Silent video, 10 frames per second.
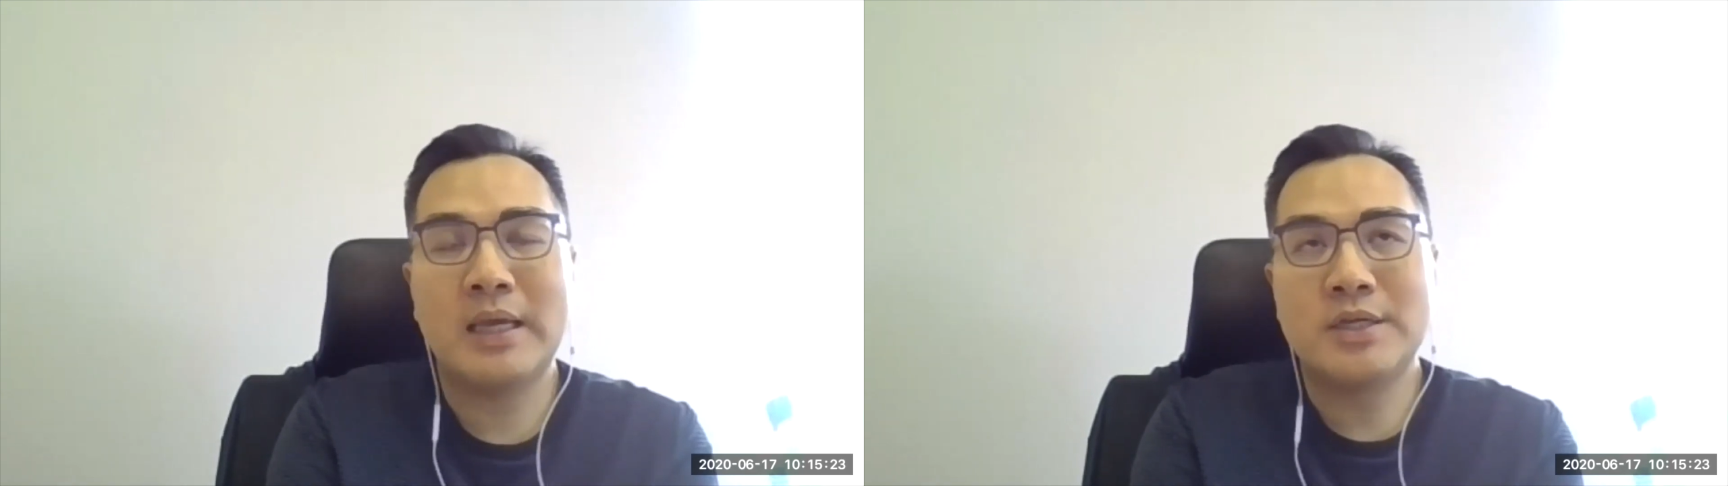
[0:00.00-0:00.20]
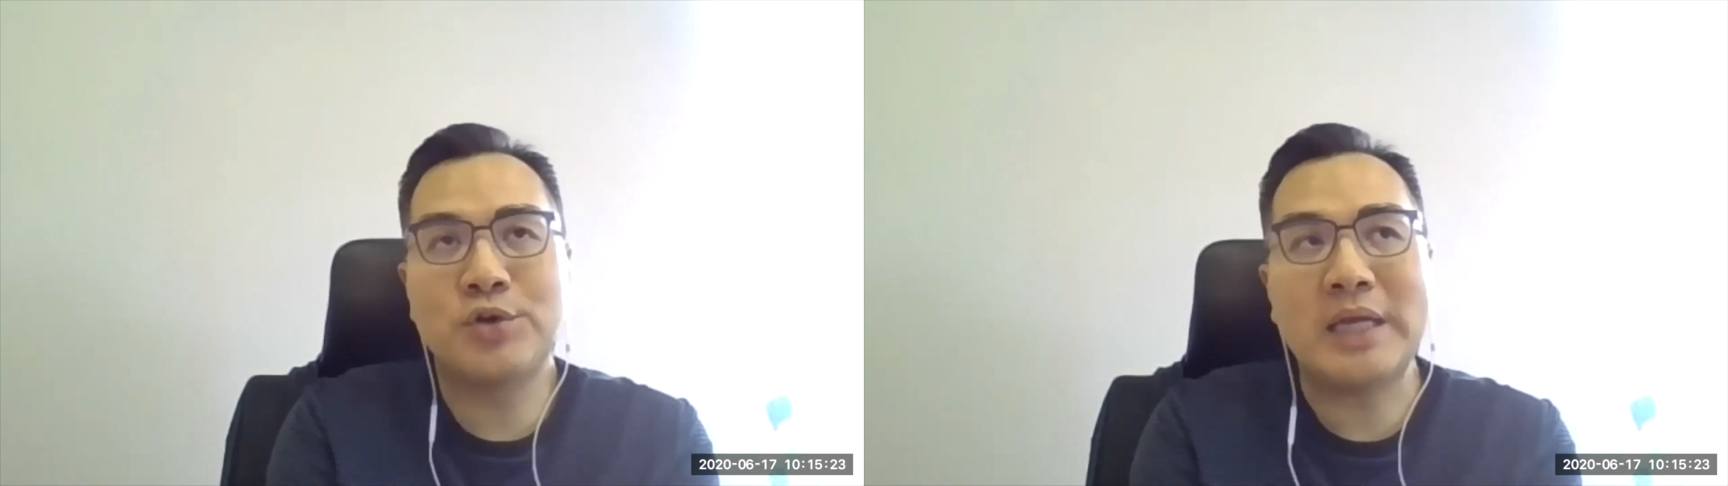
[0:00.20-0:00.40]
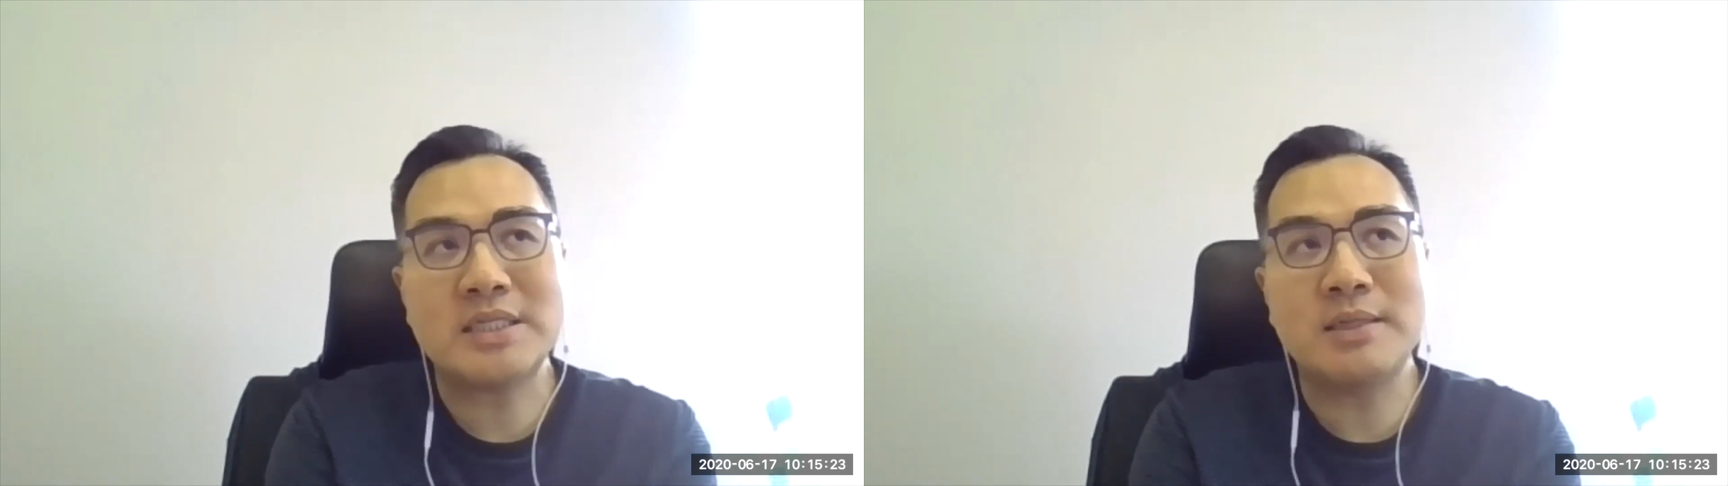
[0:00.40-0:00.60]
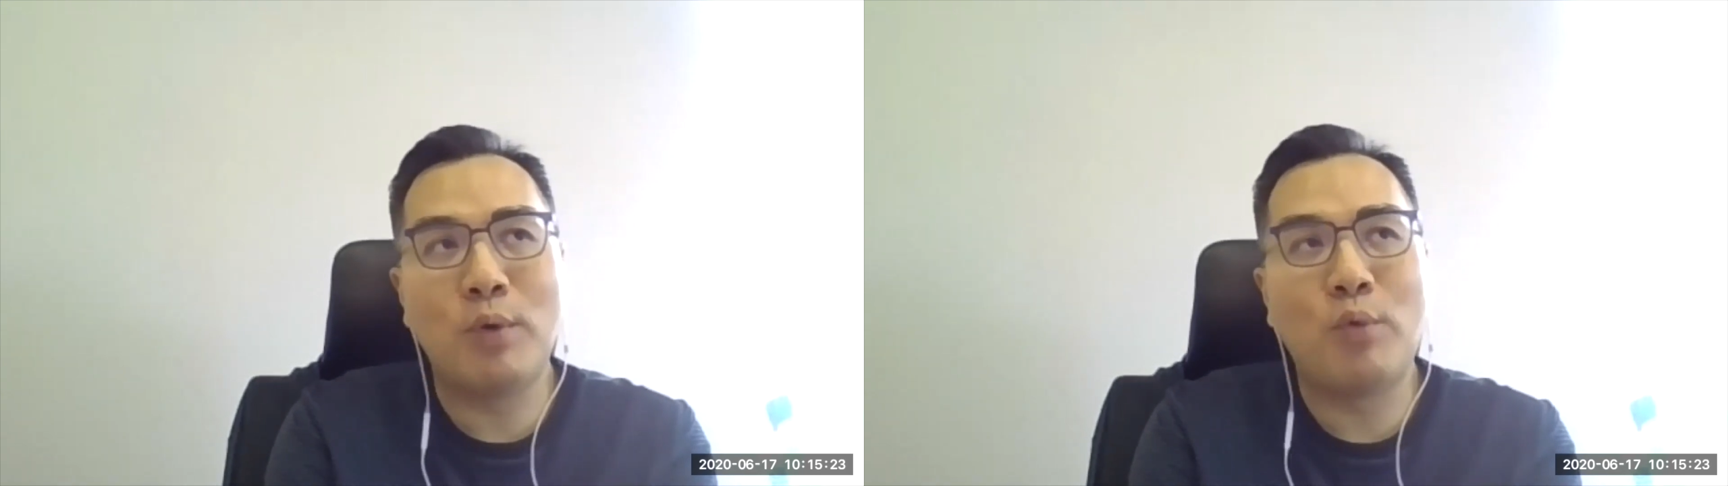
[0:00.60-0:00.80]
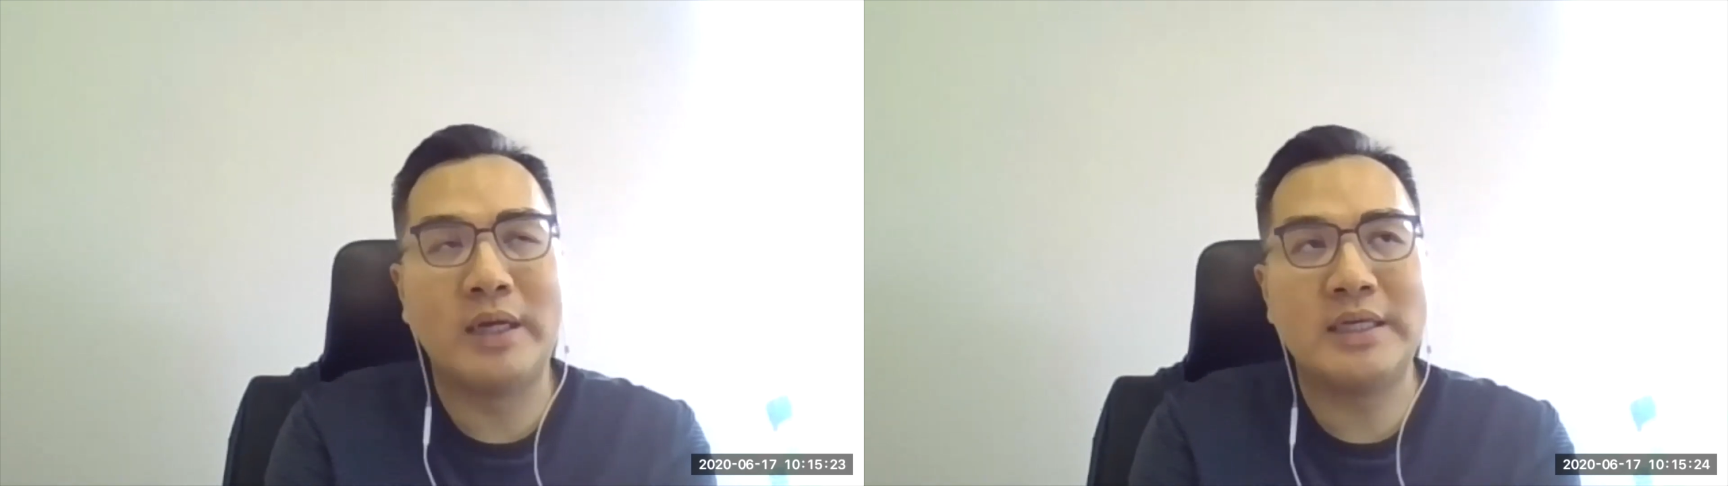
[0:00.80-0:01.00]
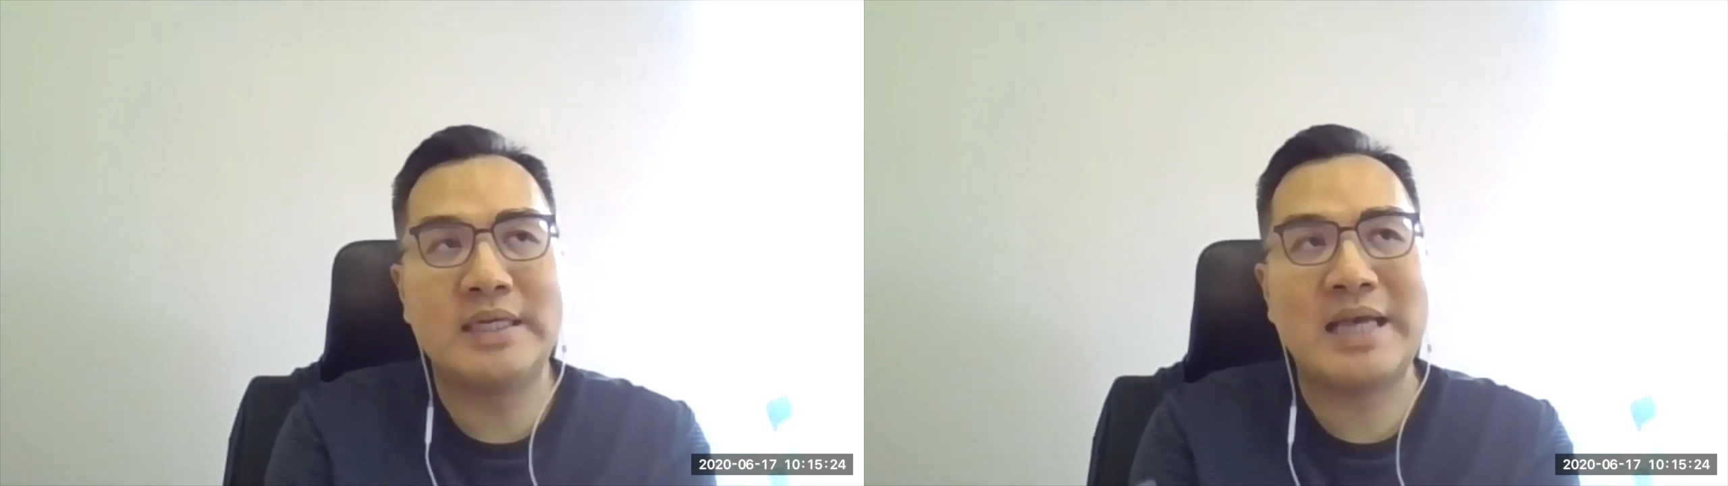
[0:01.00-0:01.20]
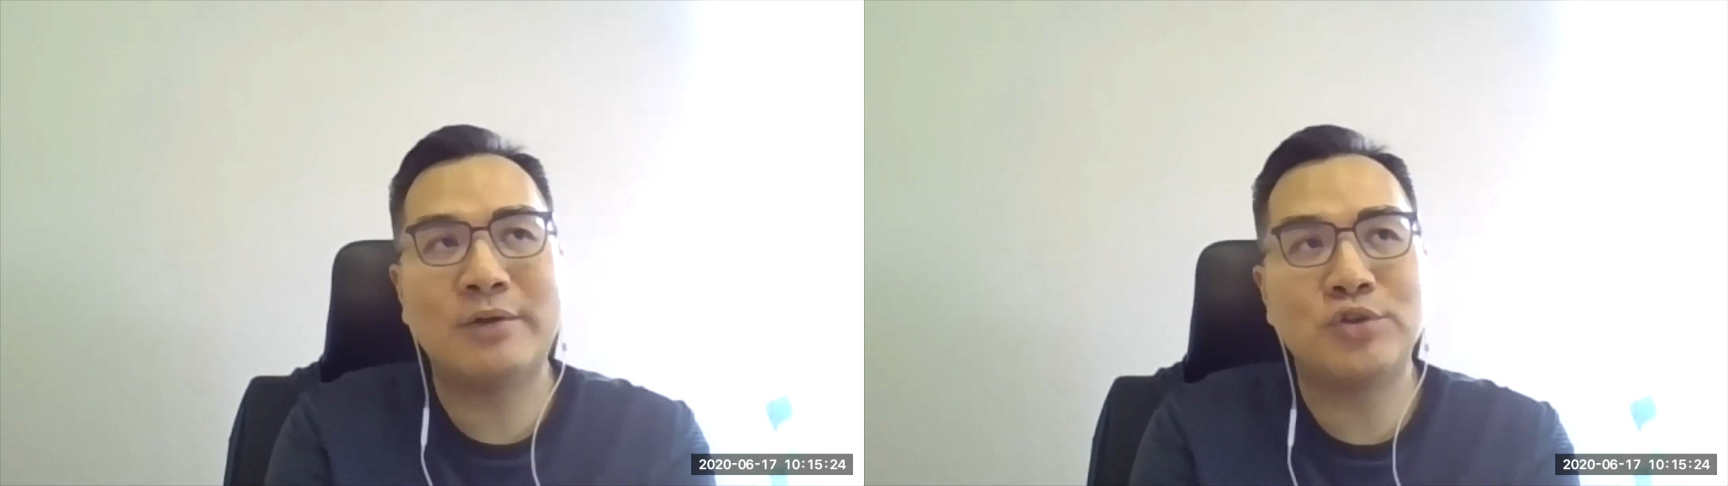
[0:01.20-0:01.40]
So that's number one, is how